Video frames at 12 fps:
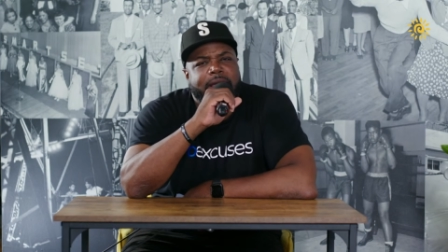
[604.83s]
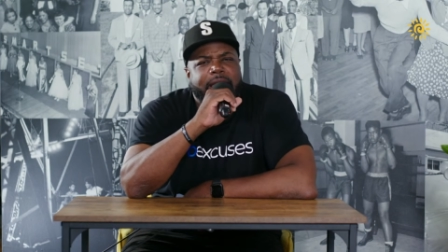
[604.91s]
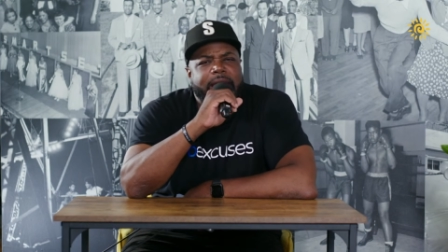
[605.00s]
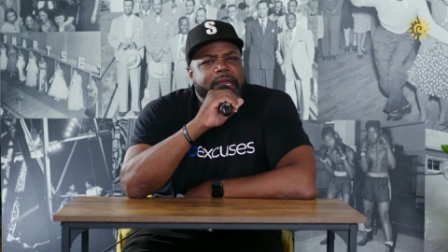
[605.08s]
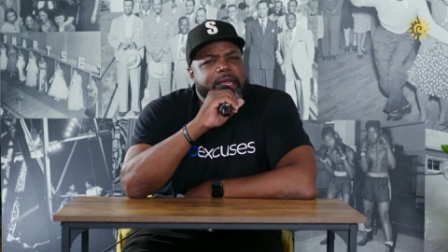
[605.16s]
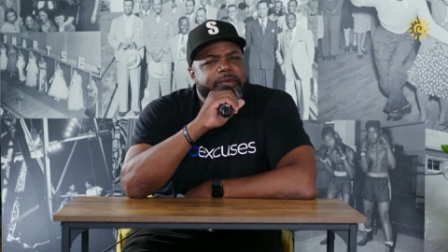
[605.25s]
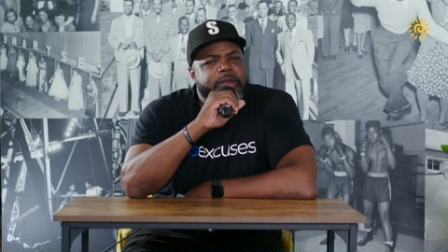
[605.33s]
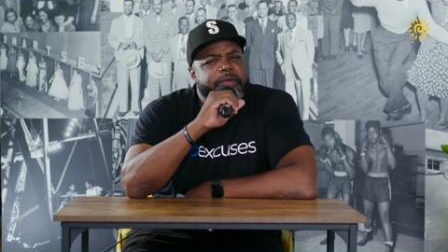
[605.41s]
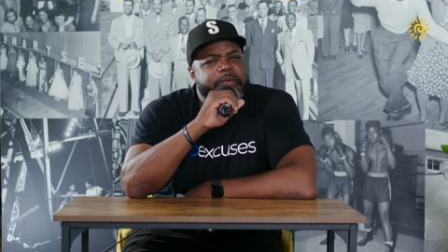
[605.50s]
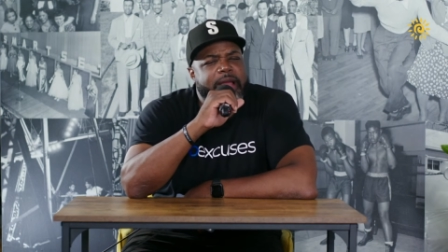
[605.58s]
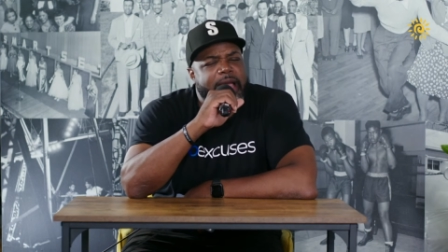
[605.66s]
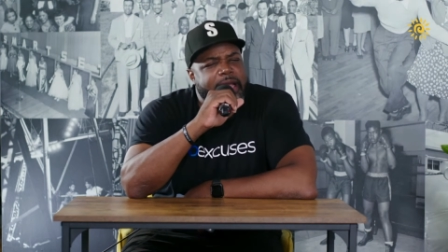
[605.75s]
and even
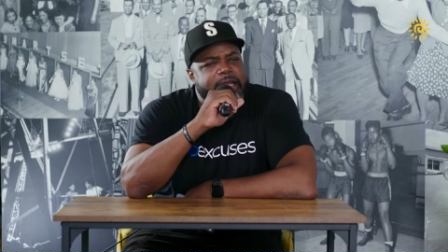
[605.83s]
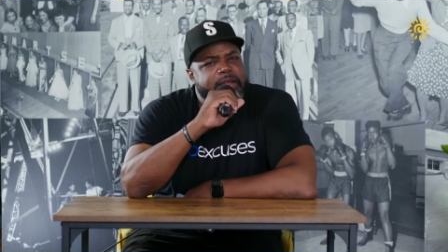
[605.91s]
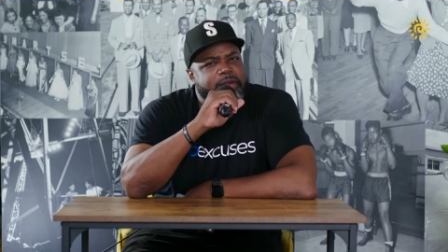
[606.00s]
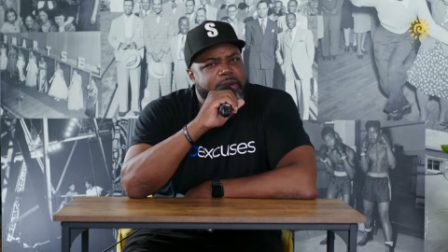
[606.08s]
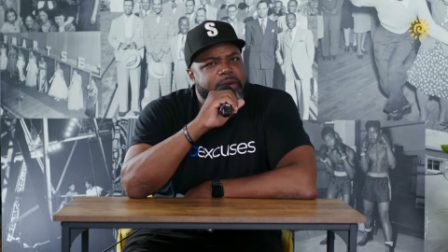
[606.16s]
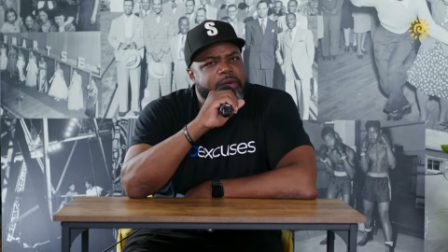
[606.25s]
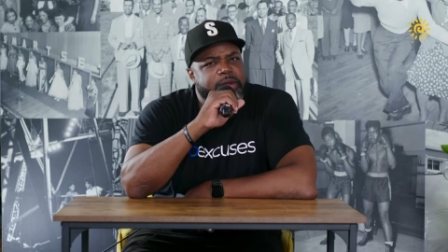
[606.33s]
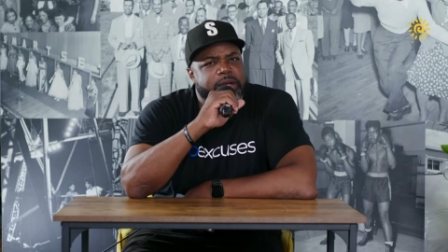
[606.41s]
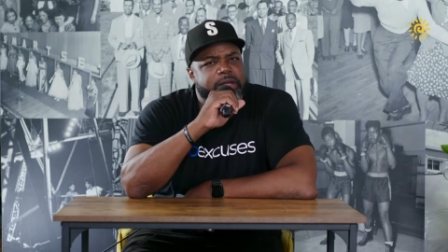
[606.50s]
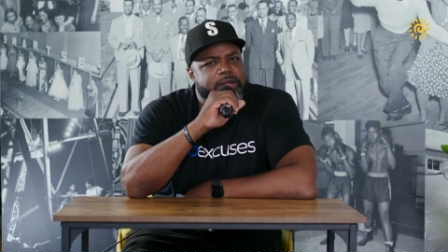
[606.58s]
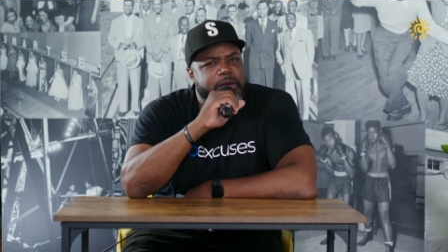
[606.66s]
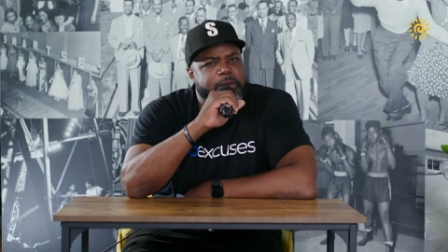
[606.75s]
if not, you can know you
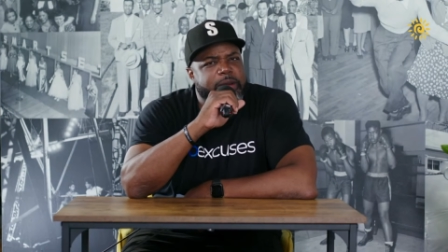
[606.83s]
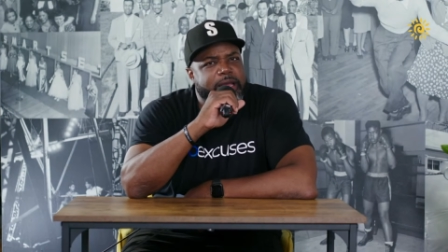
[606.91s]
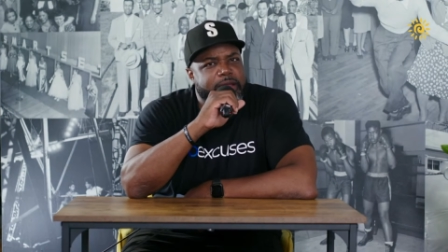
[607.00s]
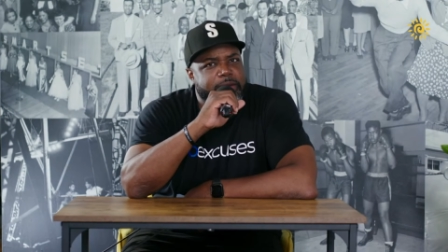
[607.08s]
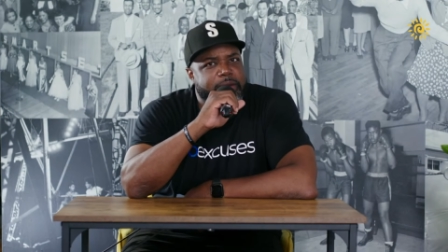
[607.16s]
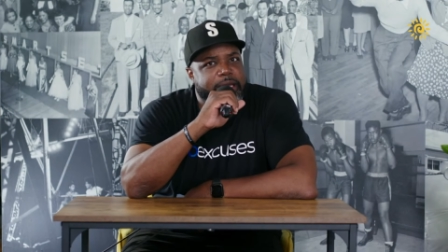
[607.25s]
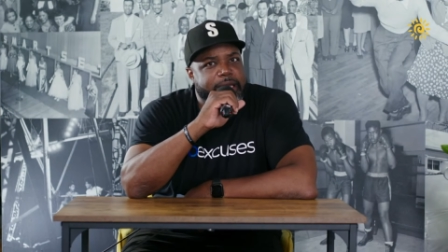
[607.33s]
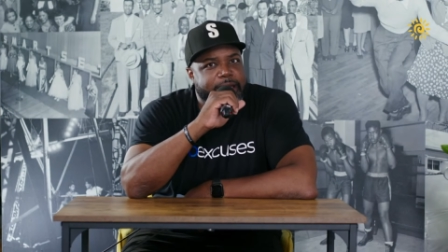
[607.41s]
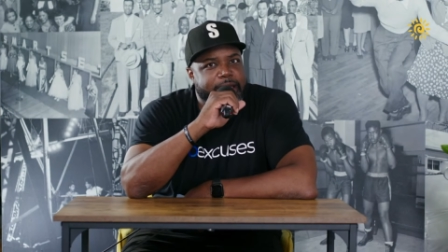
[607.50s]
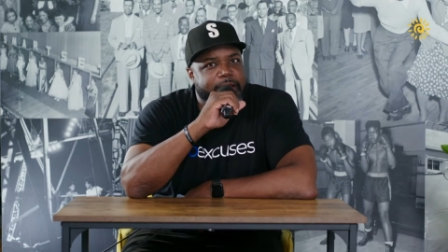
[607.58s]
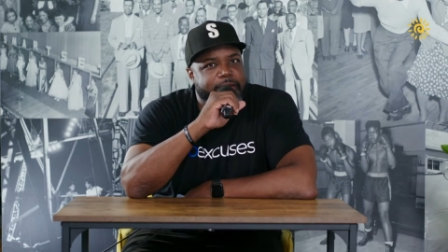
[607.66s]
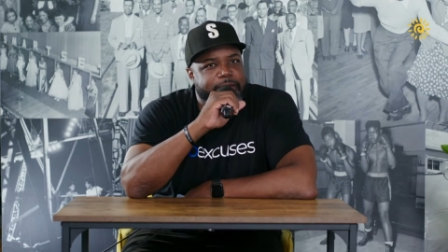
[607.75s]
can donate, you can
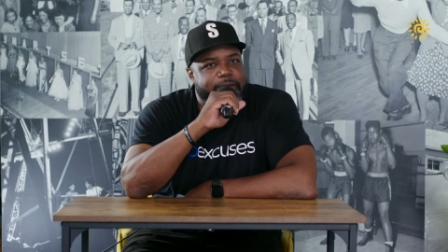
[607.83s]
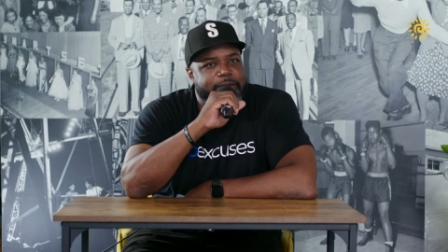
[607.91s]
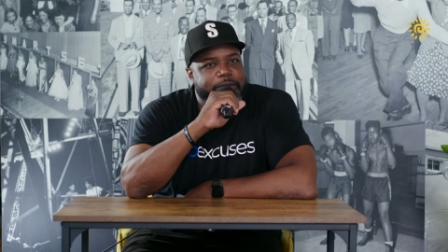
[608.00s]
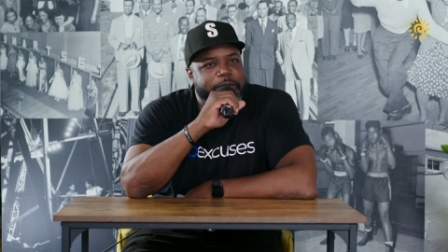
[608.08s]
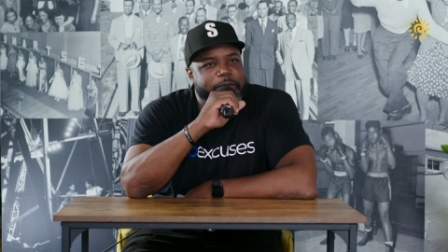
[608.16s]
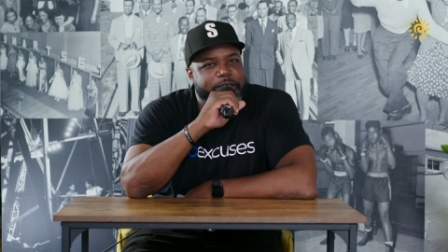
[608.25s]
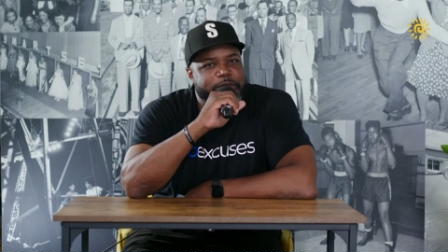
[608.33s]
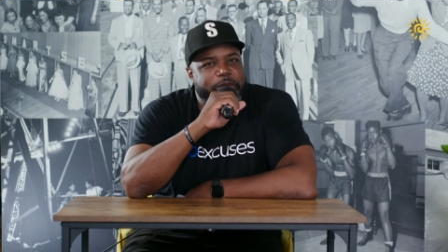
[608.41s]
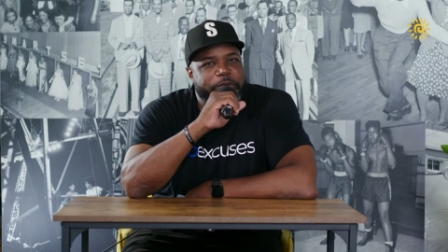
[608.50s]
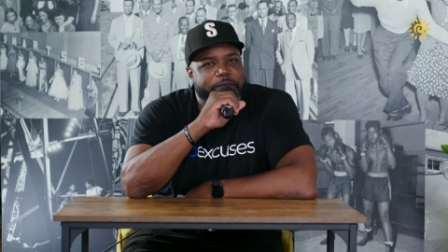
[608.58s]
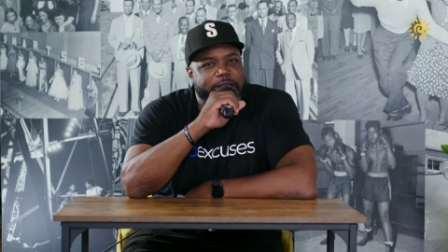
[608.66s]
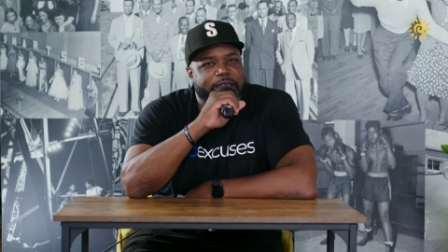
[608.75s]
give because
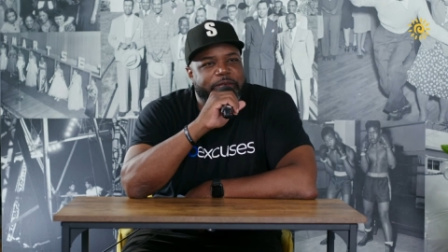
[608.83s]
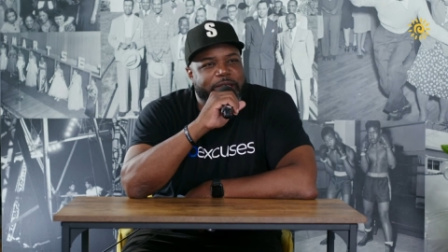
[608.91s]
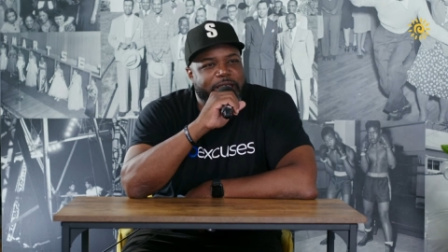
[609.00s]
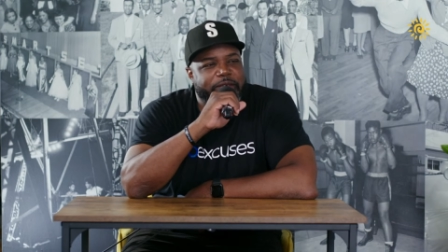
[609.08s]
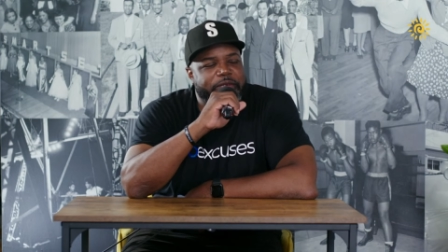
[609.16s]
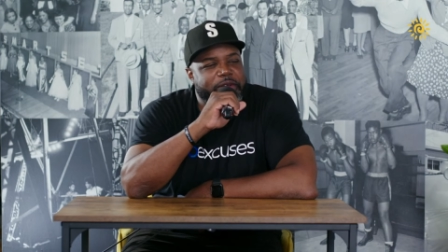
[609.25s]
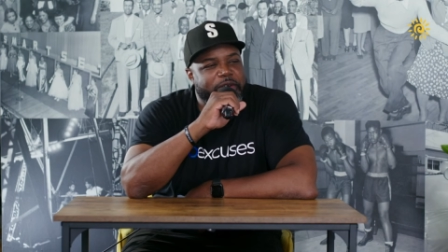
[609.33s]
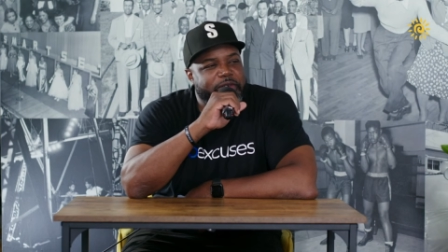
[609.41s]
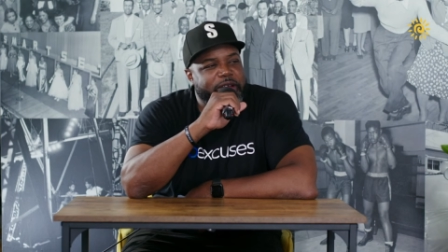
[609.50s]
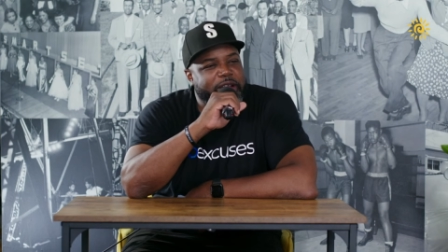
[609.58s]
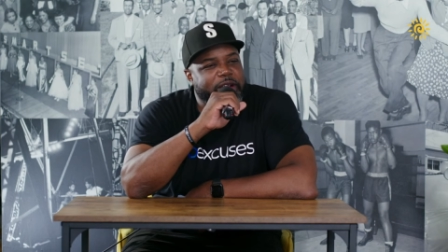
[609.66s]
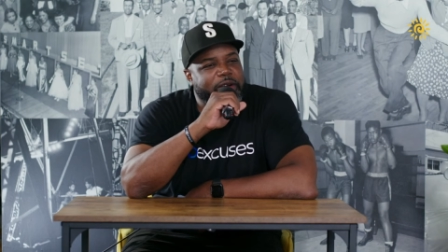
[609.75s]
we believe in giving
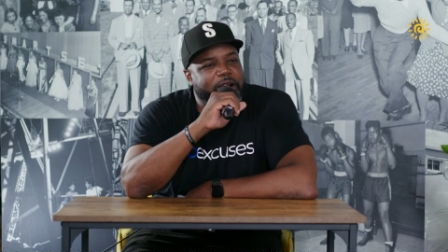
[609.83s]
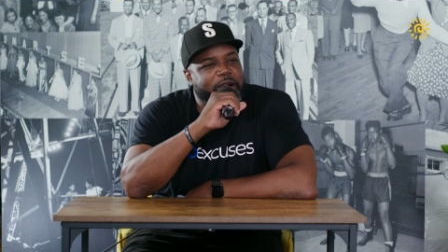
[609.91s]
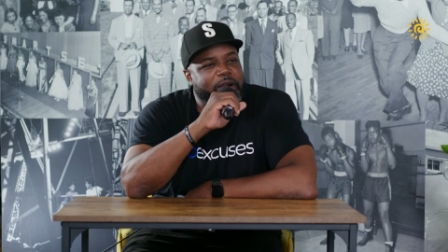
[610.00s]
over here. Right.